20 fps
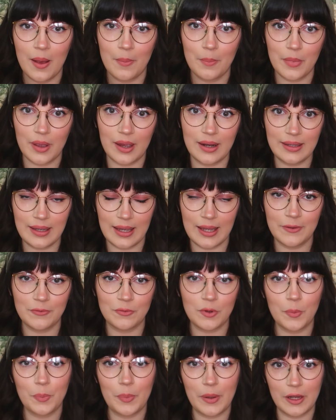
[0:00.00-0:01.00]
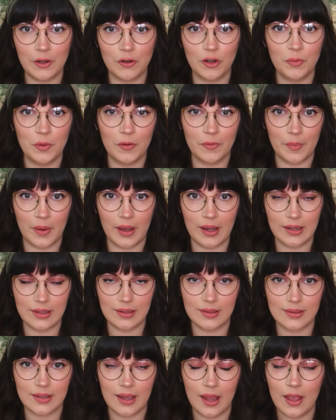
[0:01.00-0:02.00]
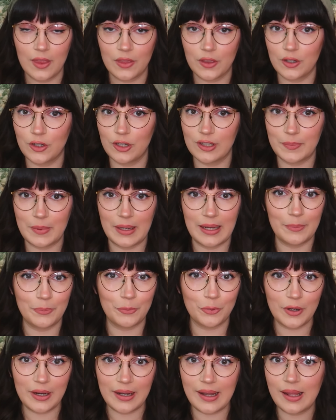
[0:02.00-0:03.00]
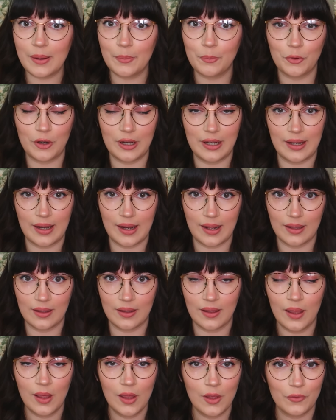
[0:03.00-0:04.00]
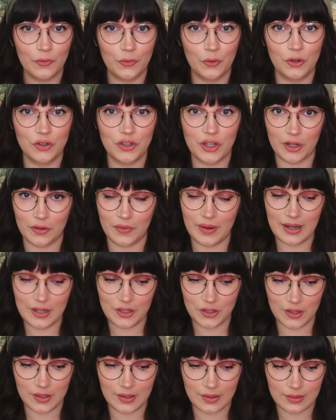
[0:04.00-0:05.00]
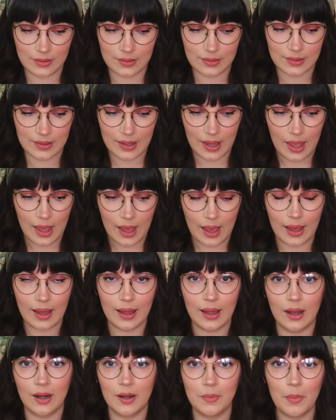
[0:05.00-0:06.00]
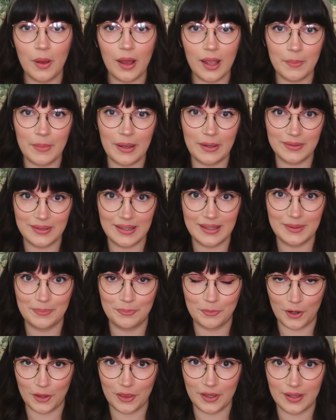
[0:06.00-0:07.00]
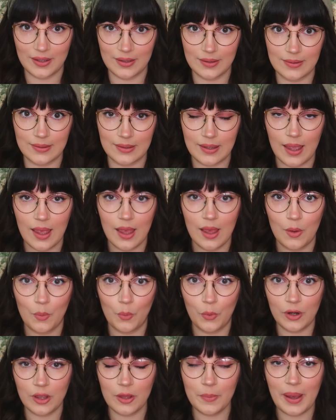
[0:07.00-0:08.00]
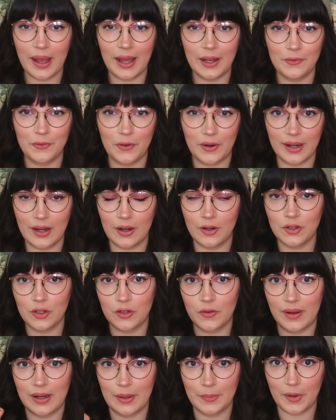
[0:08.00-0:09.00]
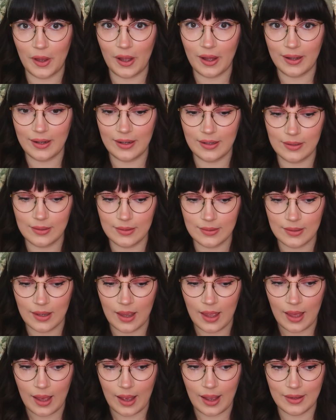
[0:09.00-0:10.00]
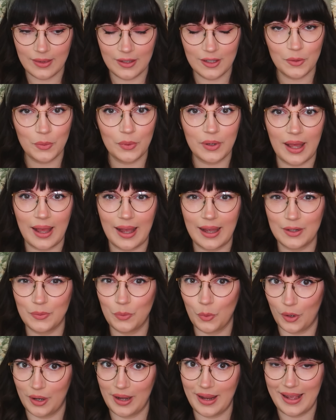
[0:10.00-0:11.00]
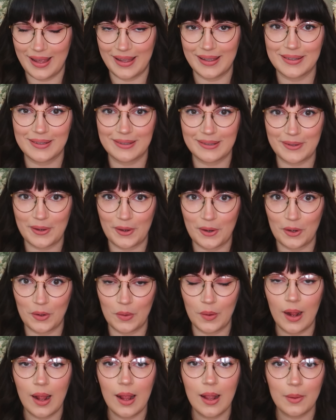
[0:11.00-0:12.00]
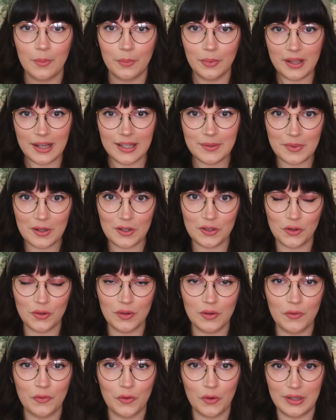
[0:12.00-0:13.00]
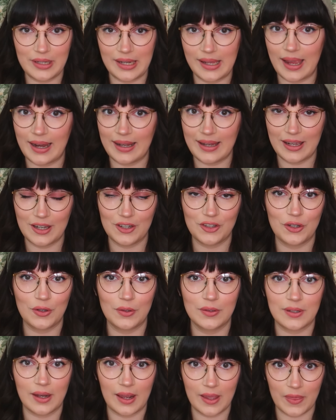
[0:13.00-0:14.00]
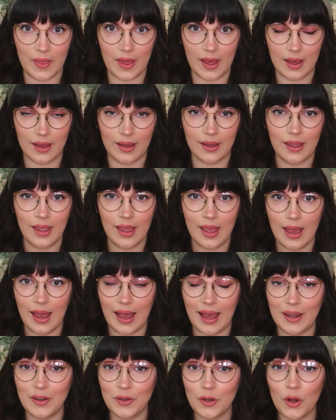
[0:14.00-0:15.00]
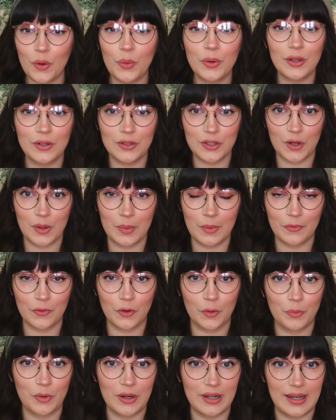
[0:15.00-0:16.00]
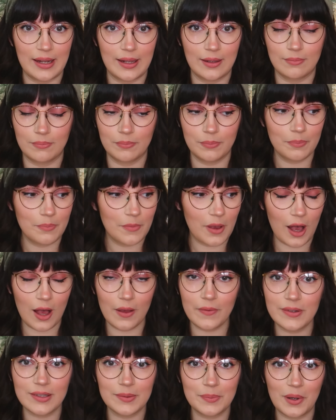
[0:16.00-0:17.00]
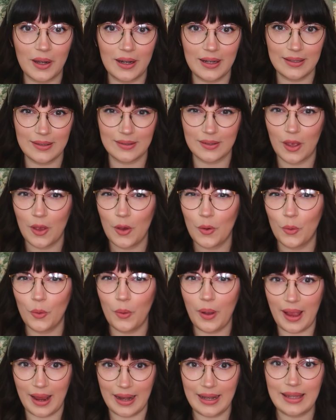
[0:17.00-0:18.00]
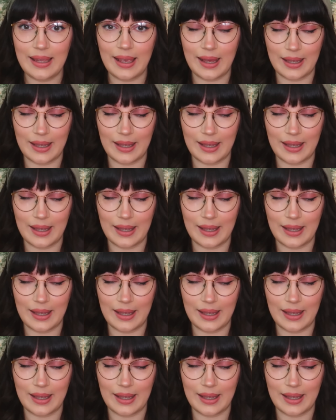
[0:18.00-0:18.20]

Mine came from a big group of mice that had just been breeding and breeding for generations, and my mouse's brothers, one of them had very underdeveloped eyes and the other one had one ear, so please make sure you're avoiding any issues like that and know what you're doing before breeding harvest mice or any